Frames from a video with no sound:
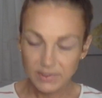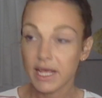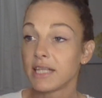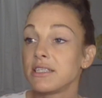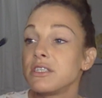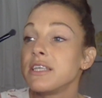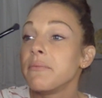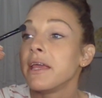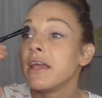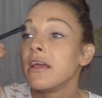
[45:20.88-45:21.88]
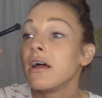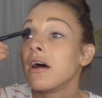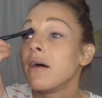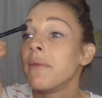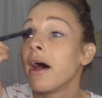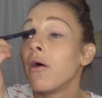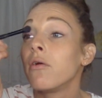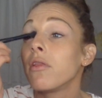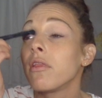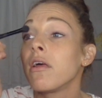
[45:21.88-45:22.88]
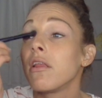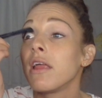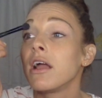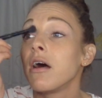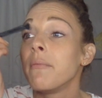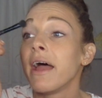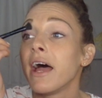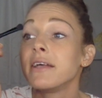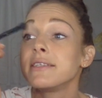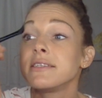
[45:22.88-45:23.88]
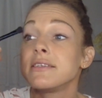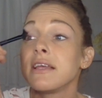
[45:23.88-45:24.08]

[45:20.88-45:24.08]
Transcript: it's to me about like a mass